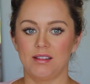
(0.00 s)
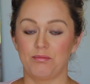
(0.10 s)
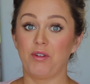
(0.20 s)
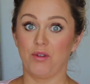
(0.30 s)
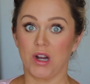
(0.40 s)

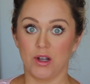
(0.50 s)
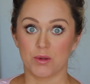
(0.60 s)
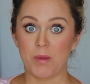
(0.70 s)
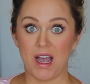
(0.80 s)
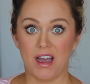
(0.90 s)
before it
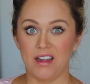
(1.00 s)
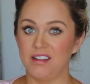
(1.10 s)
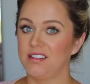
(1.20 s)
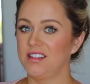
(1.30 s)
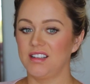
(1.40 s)
goes
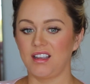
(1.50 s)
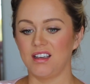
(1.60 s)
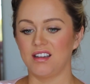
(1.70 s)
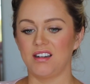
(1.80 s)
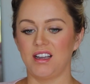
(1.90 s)
bad
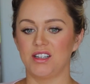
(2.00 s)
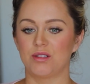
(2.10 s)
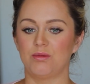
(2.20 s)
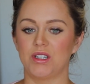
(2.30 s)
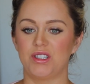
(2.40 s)
and I
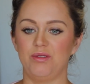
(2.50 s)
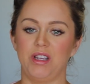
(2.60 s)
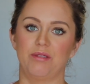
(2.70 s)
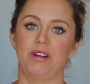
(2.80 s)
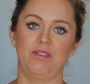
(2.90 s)
just want to
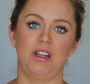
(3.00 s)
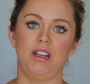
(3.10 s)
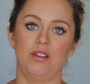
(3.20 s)
get rid of it.